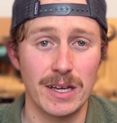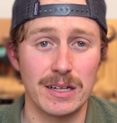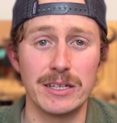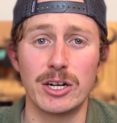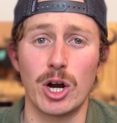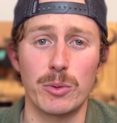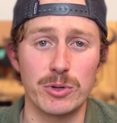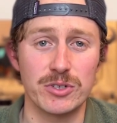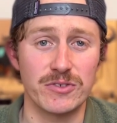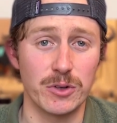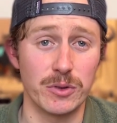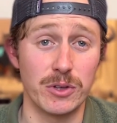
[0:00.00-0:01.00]
Clean Harbors,
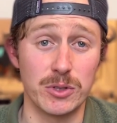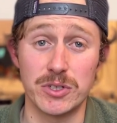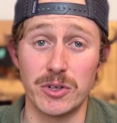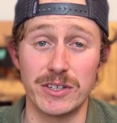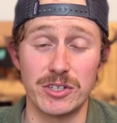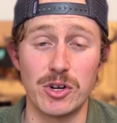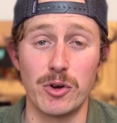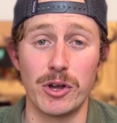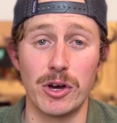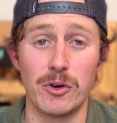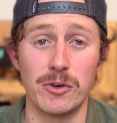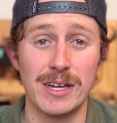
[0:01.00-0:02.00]
for those of you that don't
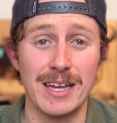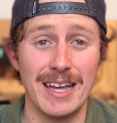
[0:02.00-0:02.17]
know,